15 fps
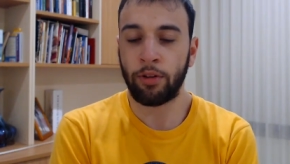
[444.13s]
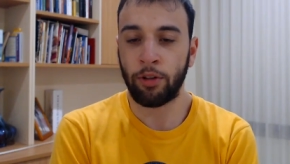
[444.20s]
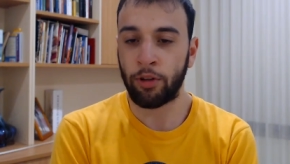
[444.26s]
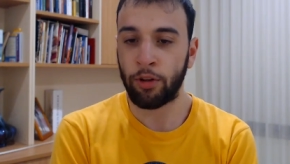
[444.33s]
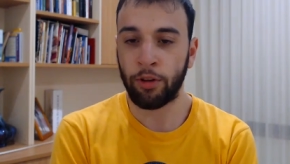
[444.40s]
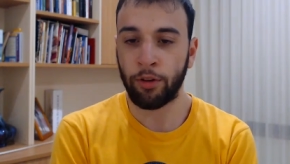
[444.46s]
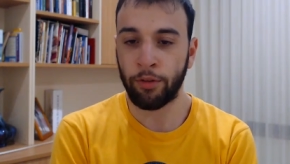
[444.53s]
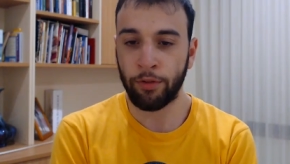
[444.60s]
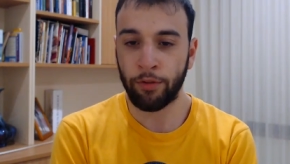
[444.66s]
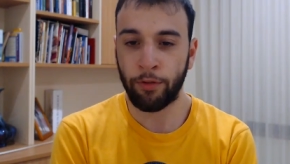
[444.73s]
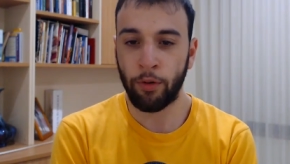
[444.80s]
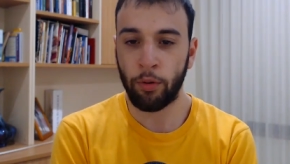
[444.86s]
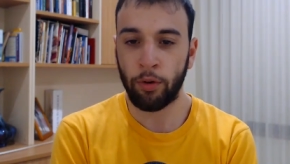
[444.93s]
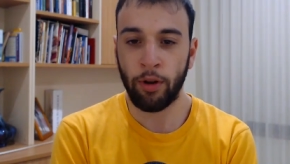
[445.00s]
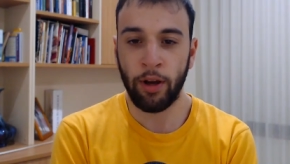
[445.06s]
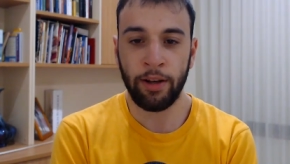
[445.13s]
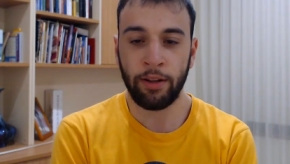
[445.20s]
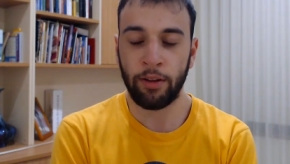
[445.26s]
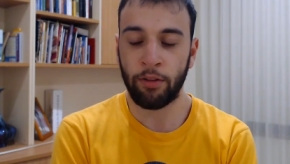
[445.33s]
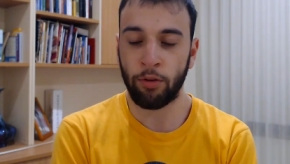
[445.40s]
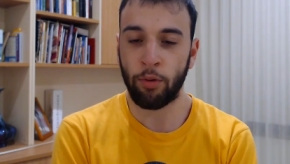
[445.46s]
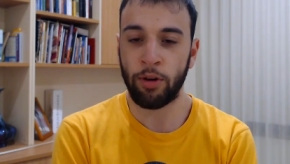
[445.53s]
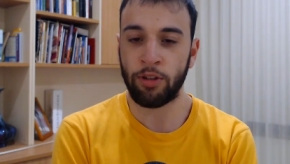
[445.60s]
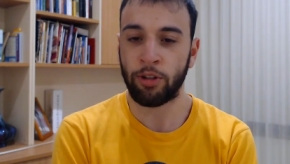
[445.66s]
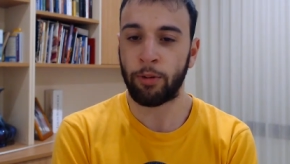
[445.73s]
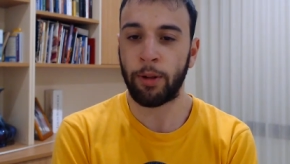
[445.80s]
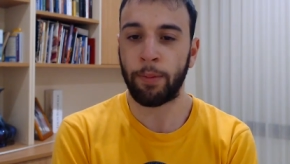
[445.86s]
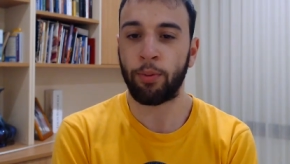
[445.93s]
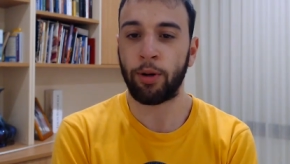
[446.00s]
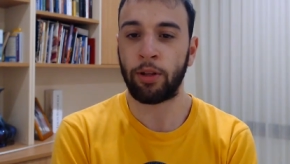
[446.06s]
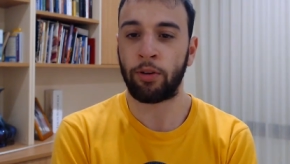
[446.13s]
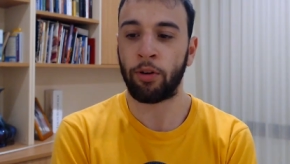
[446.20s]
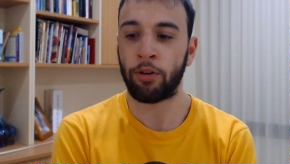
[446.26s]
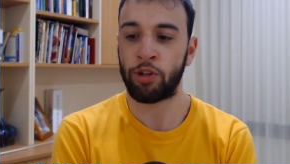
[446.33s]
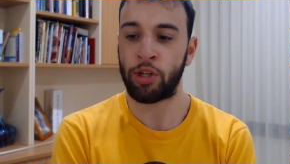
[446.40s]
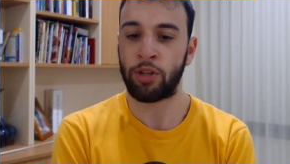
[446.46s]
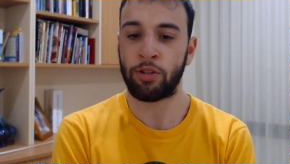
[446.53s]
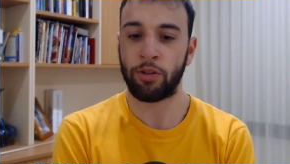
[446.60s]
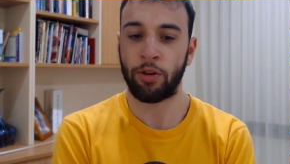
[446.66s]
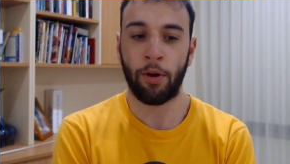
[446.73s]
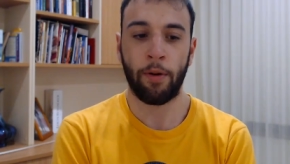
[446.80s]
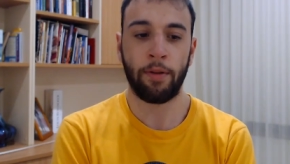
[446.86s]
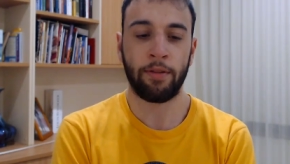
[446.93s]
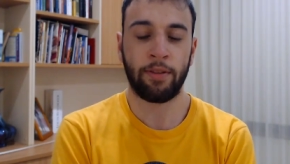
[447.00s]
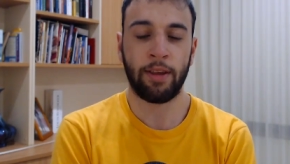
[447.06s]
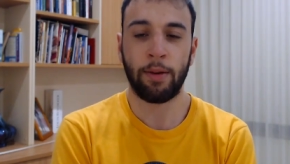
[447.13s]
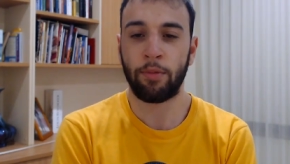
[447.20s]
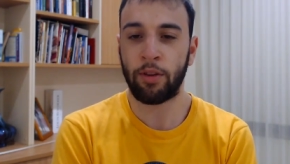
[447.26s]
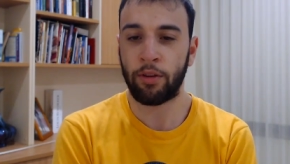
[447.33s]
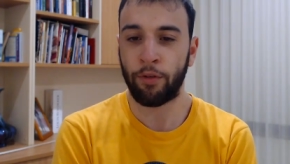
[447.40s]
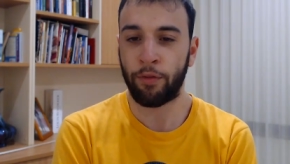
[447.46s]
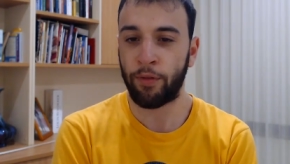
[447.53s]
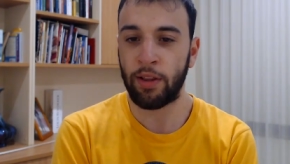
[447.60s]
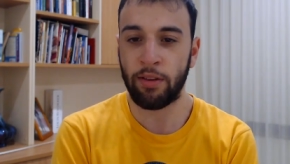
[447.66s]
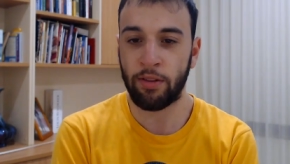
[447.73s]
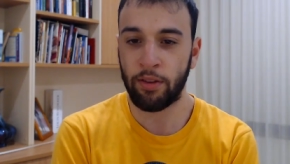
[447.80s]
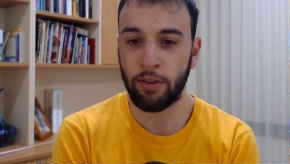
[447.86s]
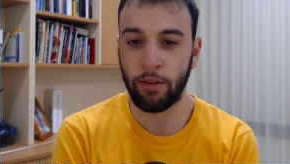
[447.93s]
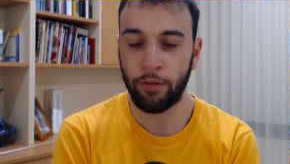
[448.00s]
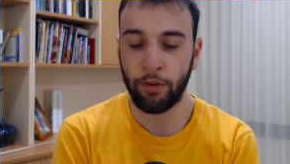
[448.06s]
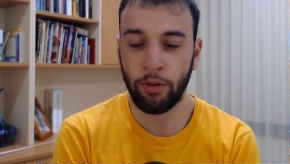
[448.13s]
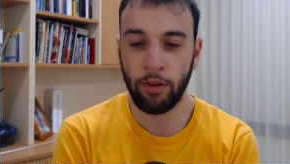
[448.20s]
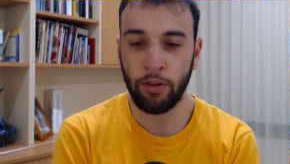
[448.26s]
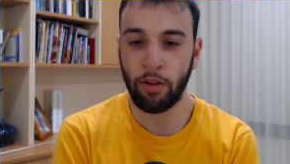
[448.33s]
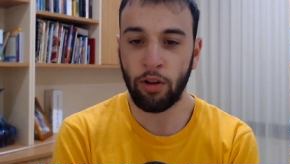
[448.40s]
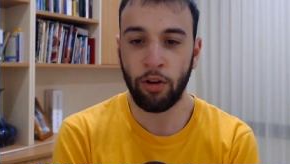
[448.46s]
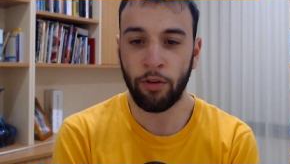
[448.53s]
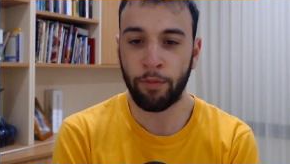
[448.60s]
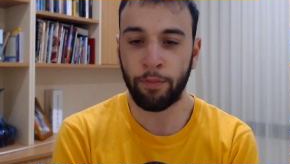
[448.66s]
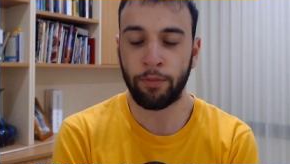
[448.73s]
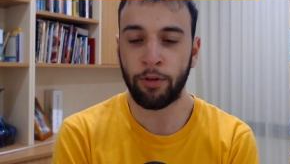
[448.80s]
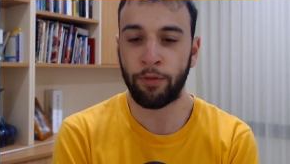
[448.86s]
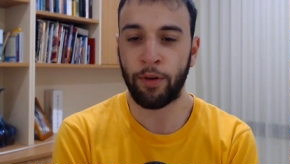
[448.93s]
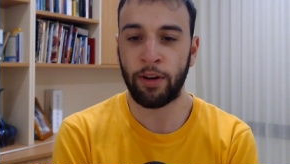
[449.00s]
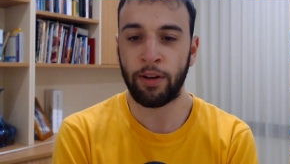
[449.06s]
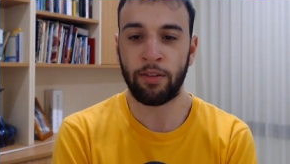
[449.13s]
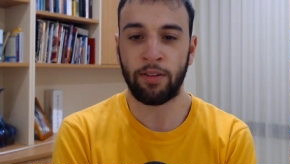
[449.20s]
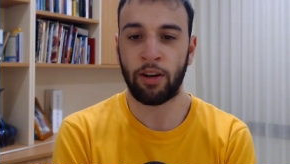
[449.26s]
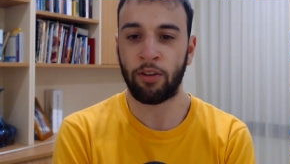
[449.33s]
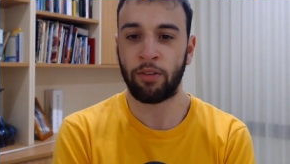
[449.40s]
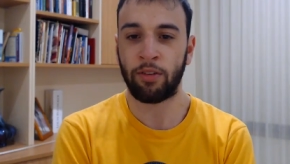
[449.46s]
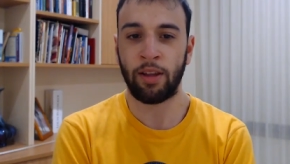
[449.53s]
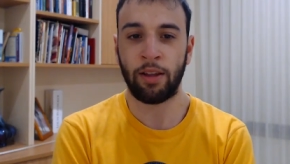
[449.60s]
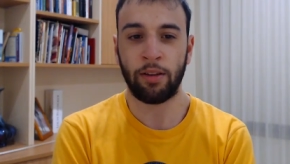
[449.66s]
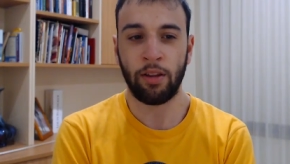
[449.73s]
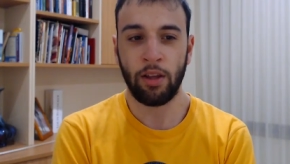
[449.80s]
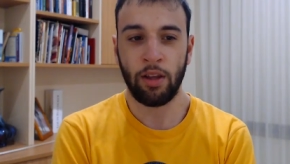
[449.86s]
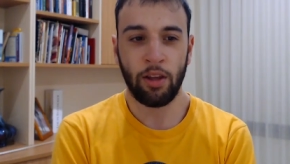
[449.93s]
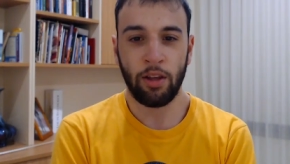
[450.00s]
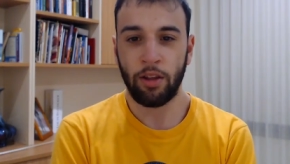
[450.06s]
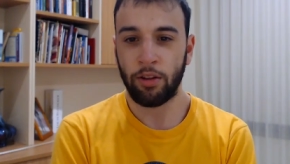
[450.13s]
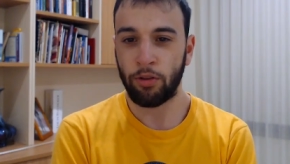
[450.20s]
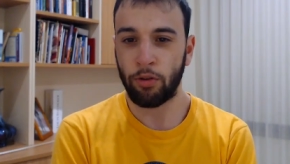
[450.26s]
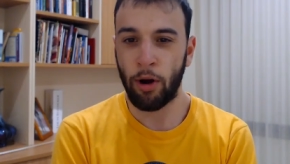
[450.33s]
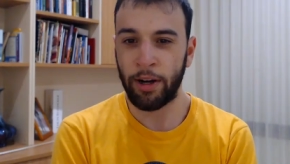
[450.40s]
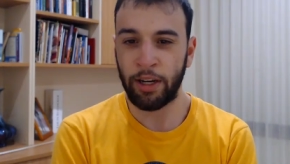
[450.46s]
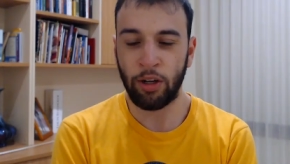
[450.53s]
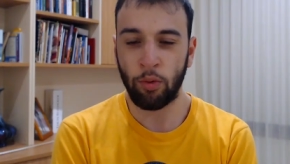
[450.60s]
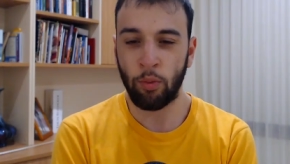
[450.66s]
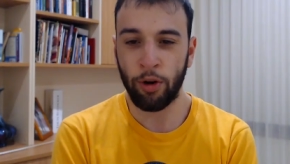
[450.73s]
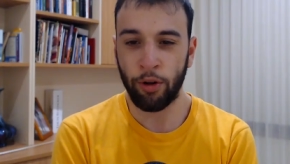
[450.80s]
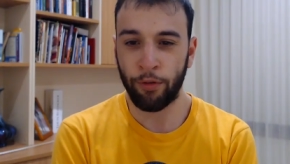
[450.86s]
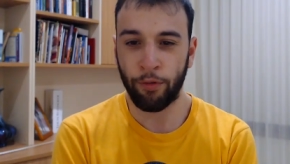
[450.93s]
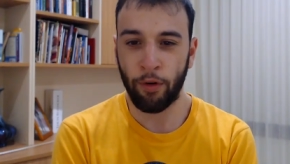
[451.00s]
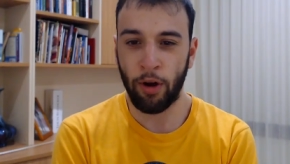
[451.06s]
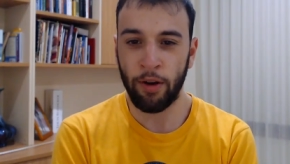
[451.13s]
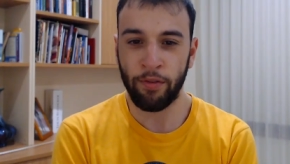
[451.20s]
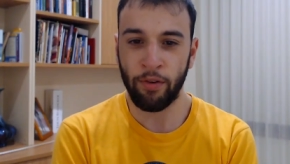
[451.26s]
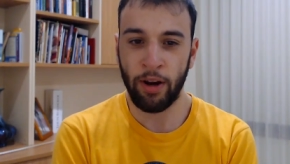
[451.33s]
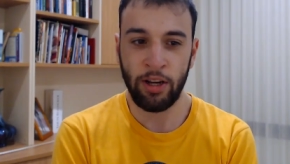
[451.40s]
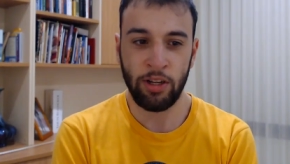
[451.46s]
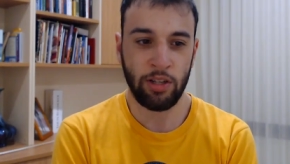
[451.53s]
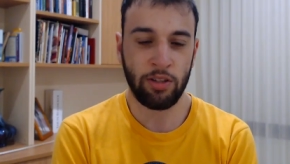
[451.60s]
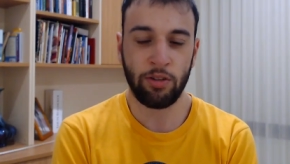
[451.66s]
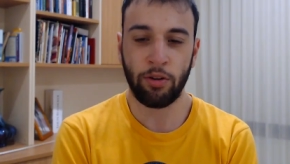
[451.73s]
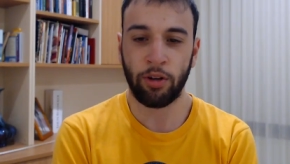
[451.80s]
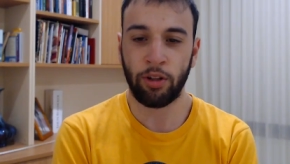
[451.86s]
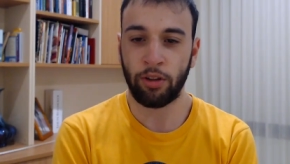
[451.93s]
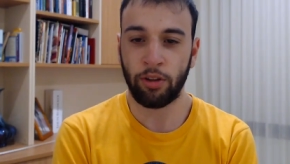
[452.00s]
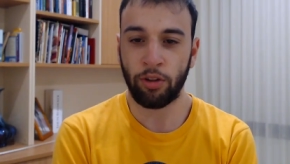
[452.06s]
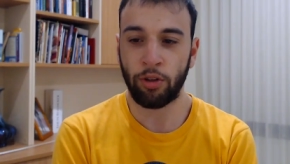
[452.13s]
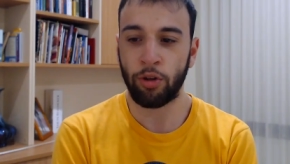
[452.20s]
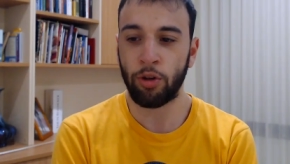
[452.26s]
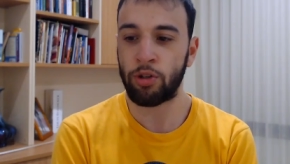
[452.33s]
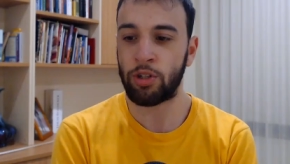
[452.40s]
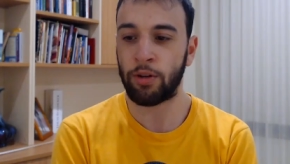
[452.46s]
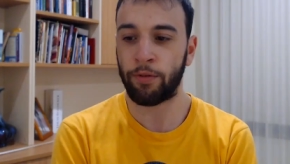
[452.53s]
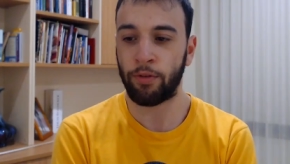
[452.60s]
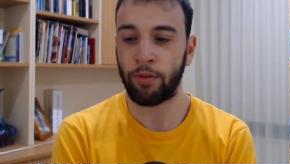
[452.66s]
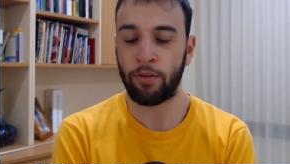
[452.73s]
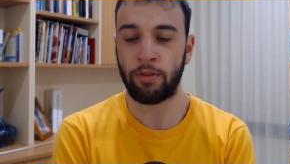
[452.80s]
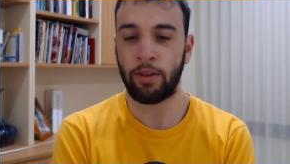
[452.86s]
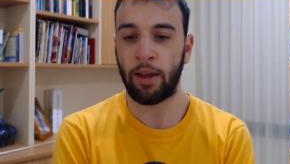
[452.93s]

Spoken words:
The forward line is always going to be pretty dodgy. So, and same with the defense. There's a lot of defenders that are in that 90 to 105 range. It's not a huge difference.